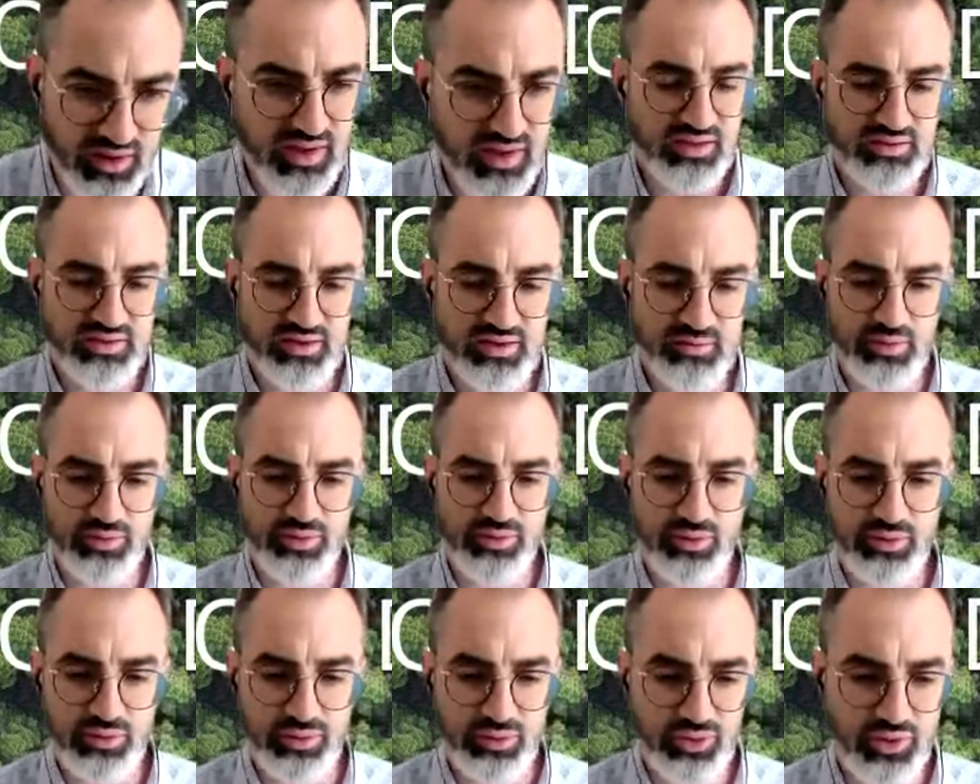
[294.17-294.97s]
Some
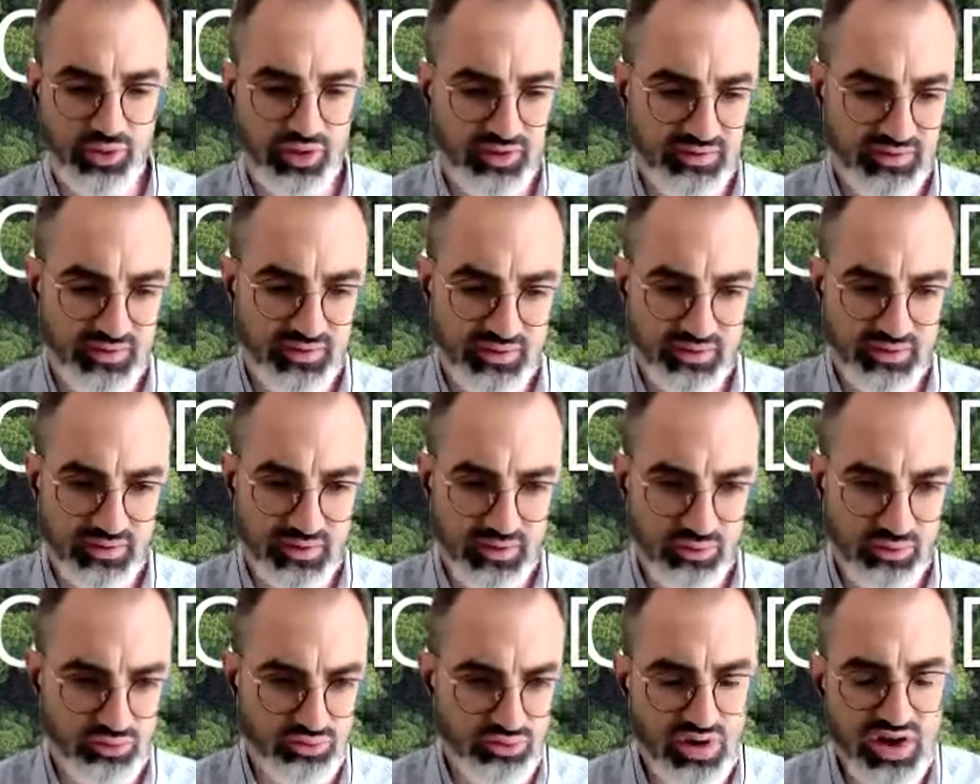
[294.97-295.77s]
others think
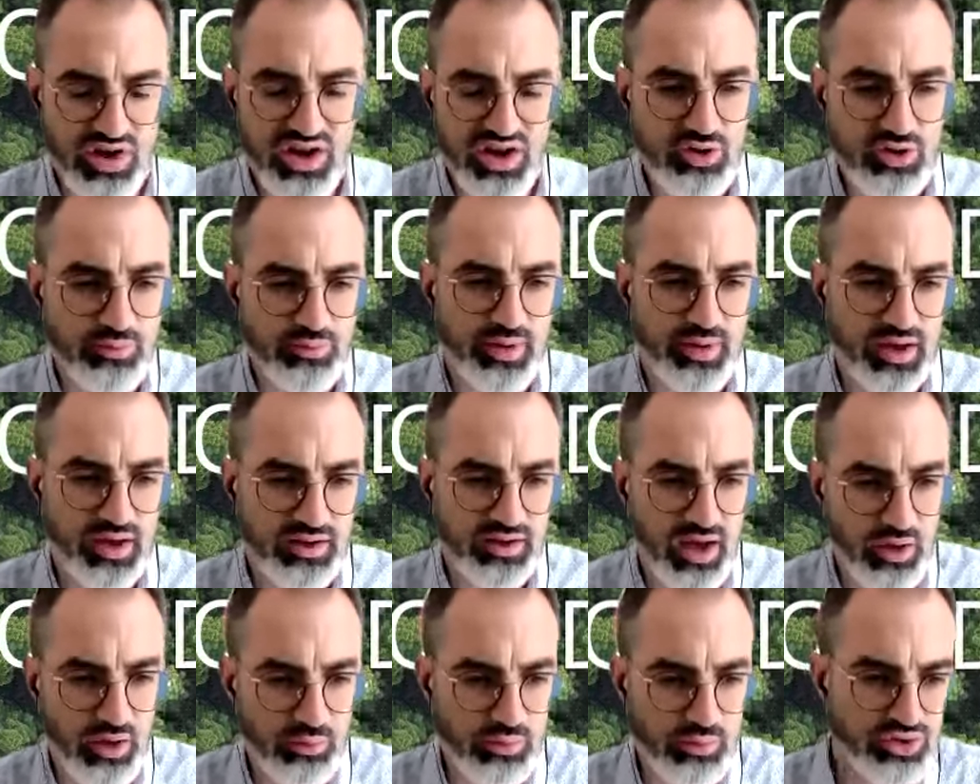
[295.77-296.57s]
it's really
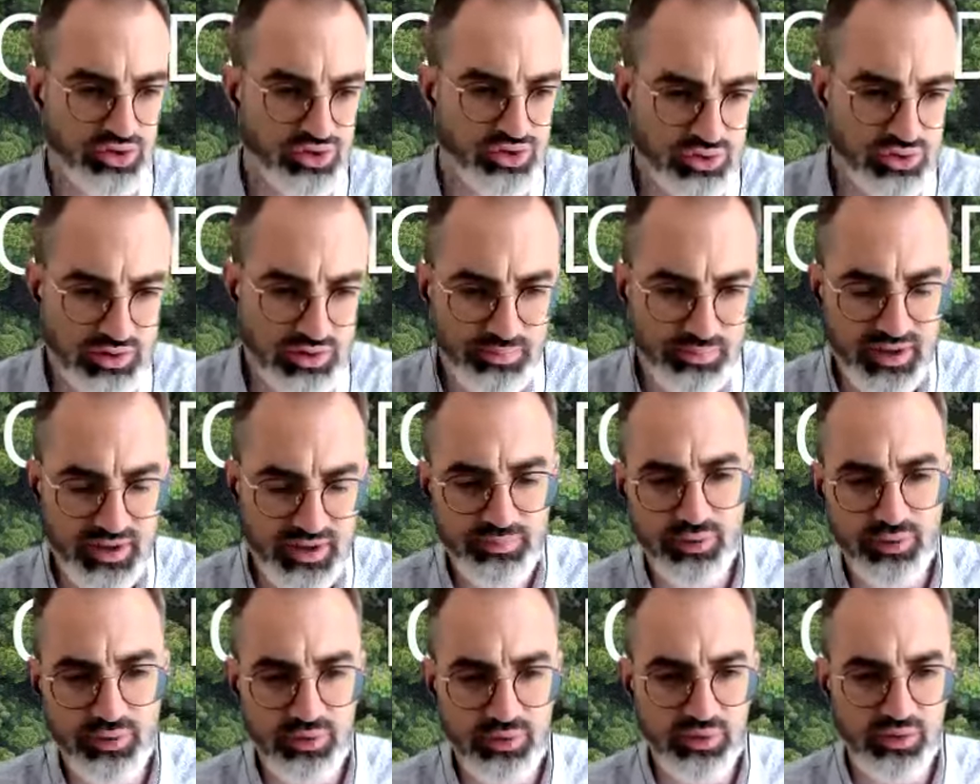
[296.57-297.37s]
about how we treat
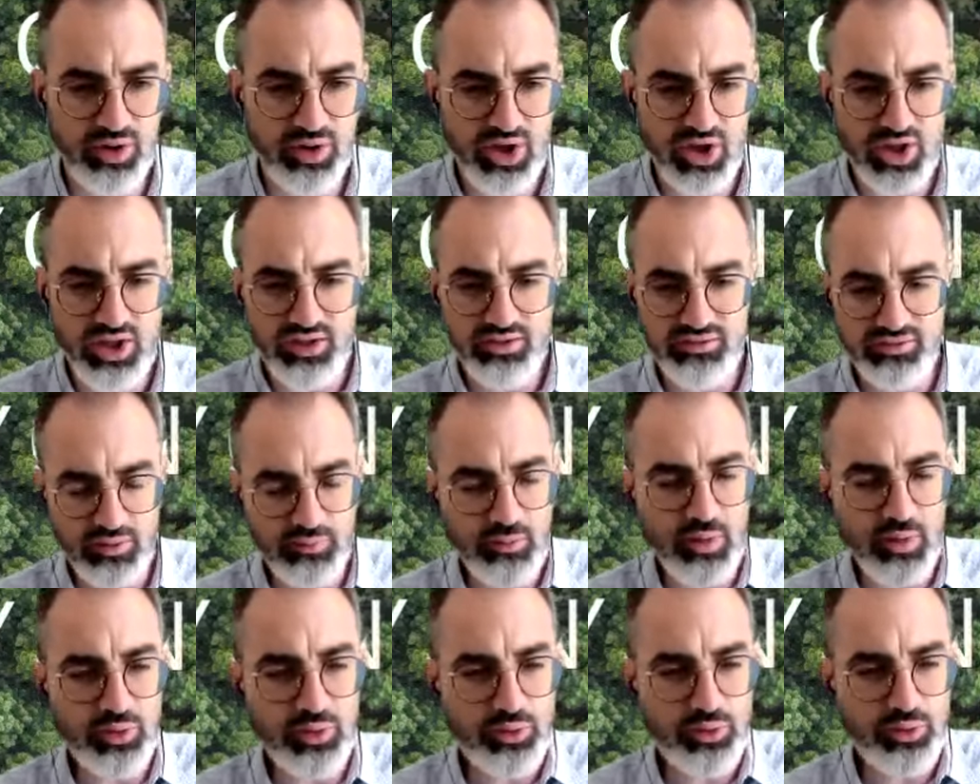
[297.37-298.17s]
people.
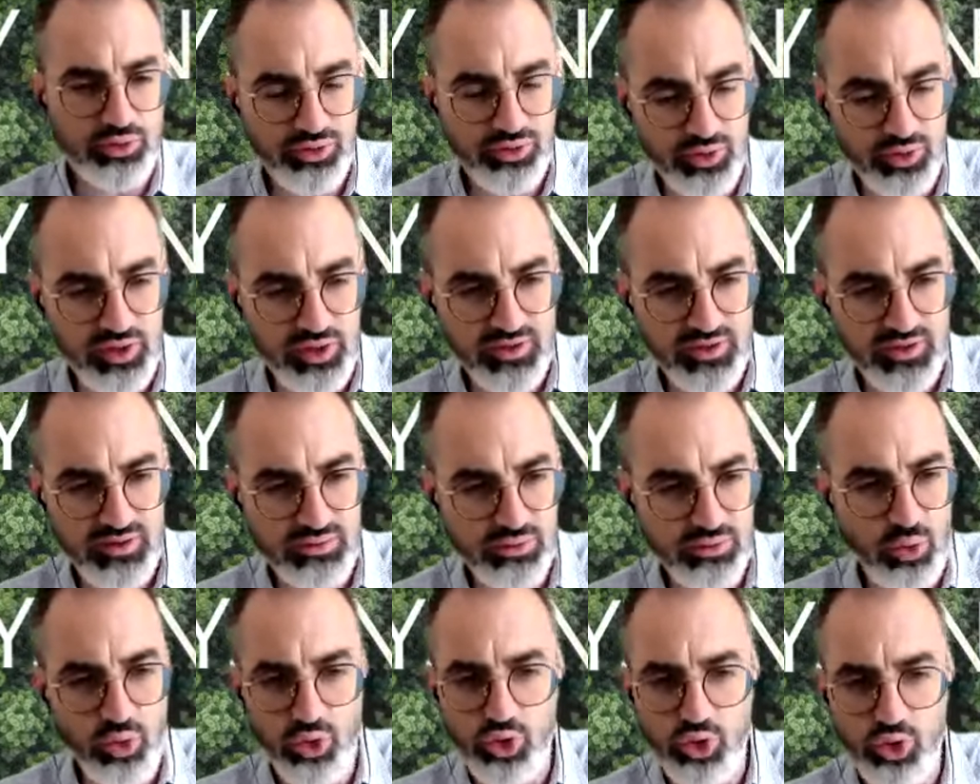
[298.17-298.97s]
Some others think
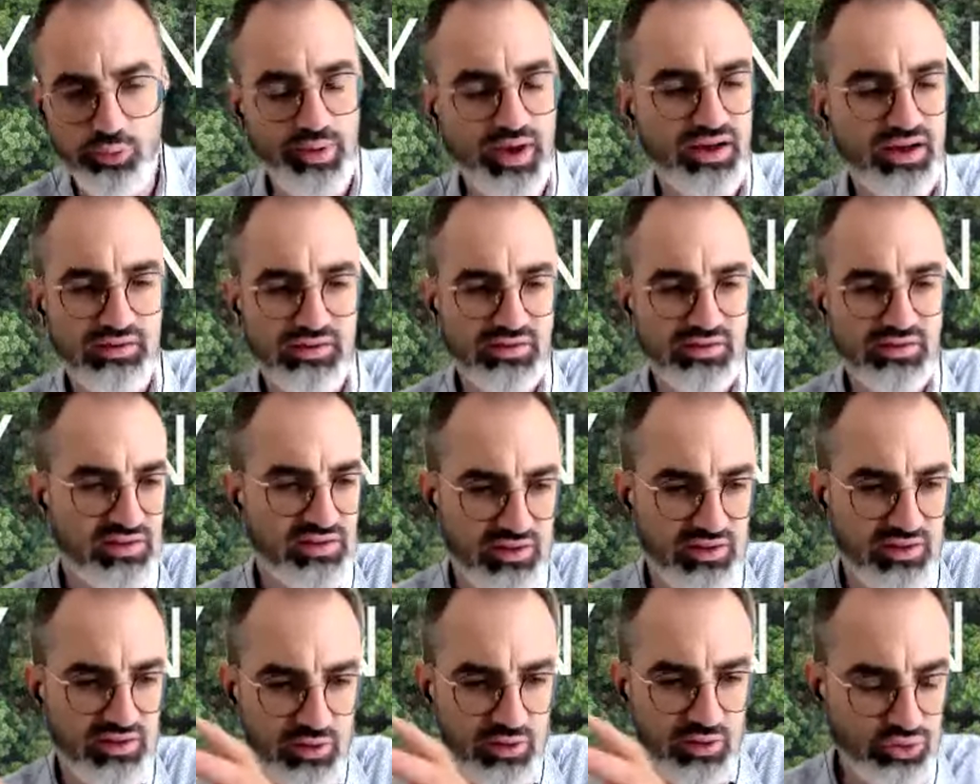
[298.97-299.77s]
it's all about
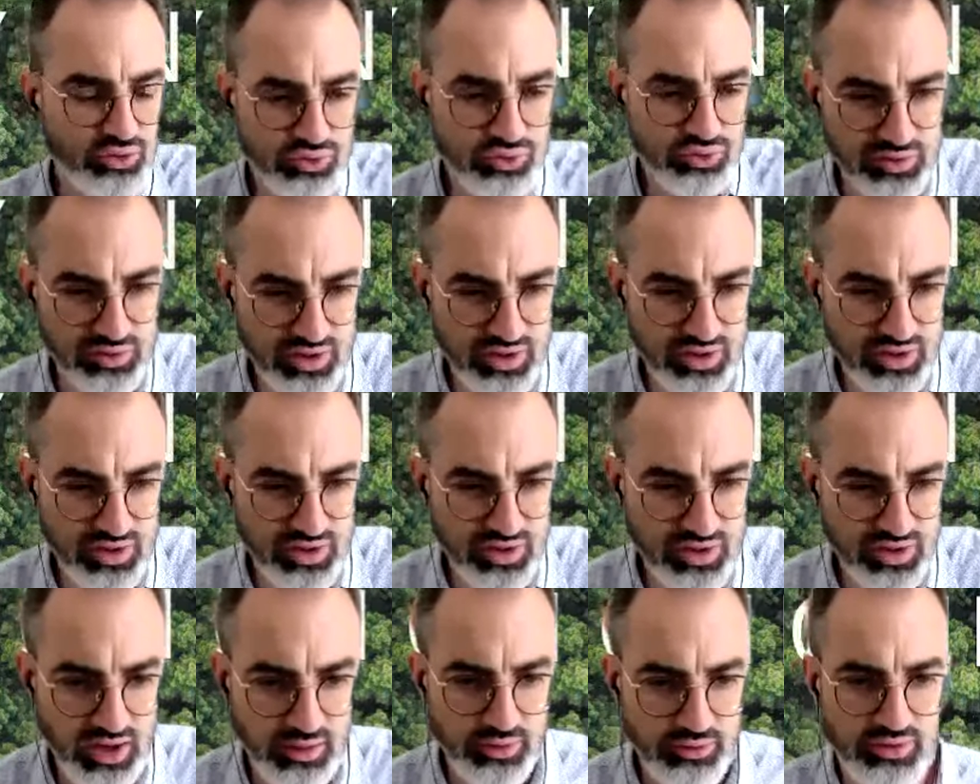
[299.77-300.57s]
CO2 and carbon
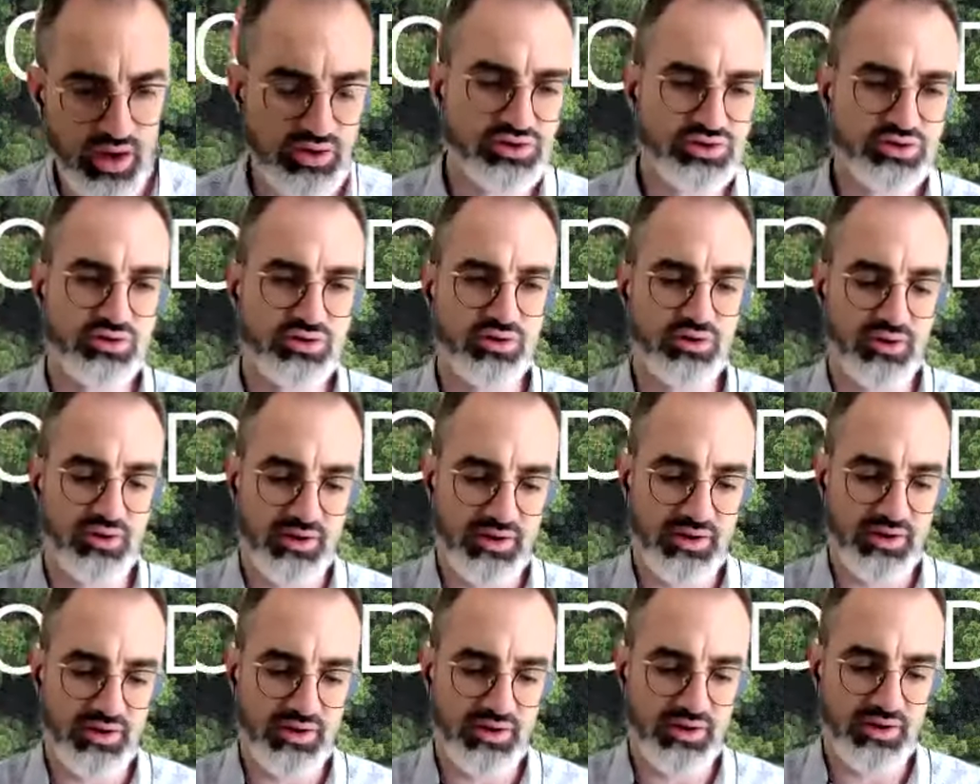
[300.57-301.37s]
reduction
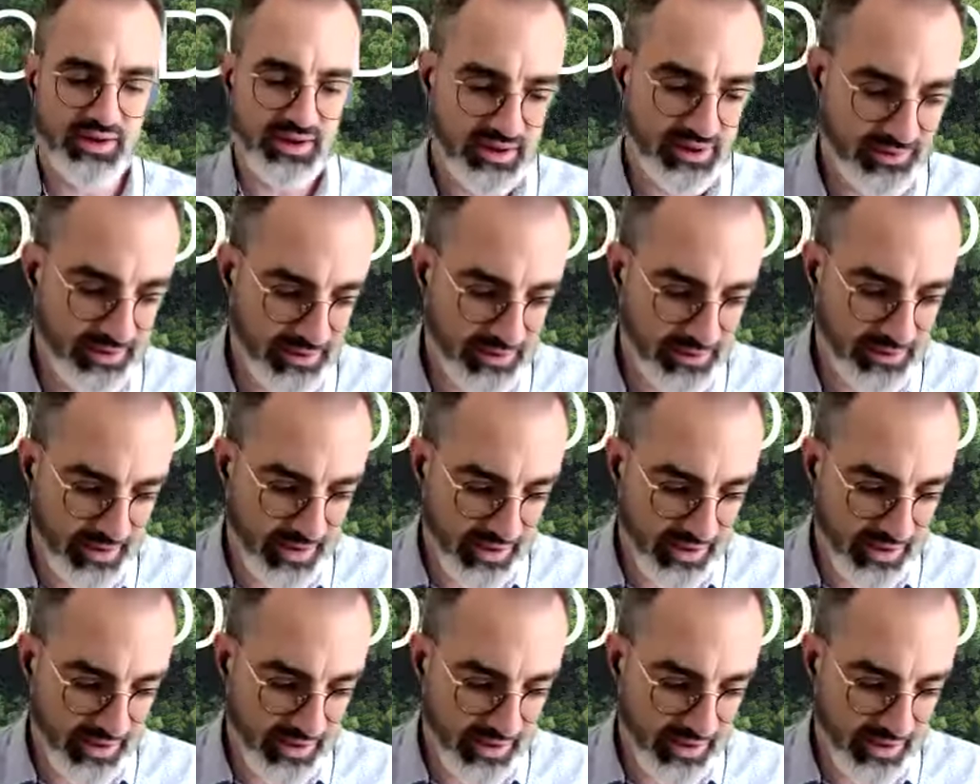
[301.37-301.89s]
uh,